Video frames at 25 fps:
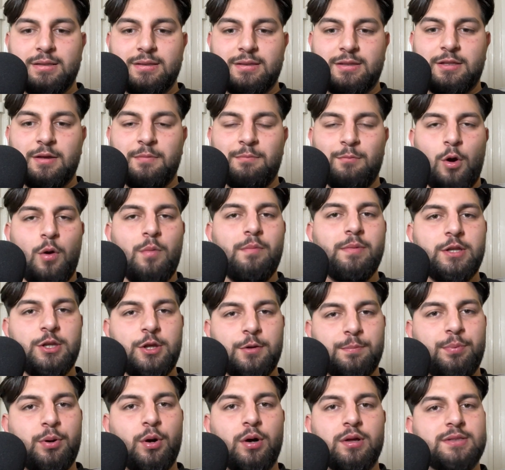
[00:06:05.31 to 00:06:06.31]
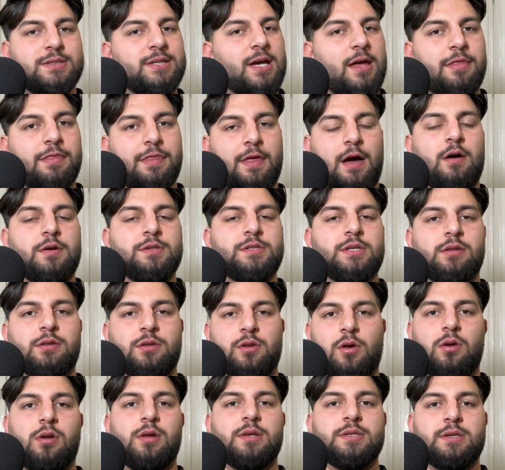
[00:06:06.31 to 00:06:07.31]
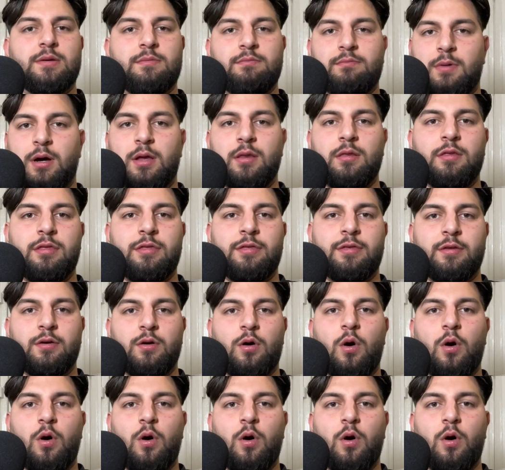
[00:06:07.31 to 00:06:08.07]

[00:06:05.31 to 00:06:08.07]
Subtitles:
the moment you put $10,000 a month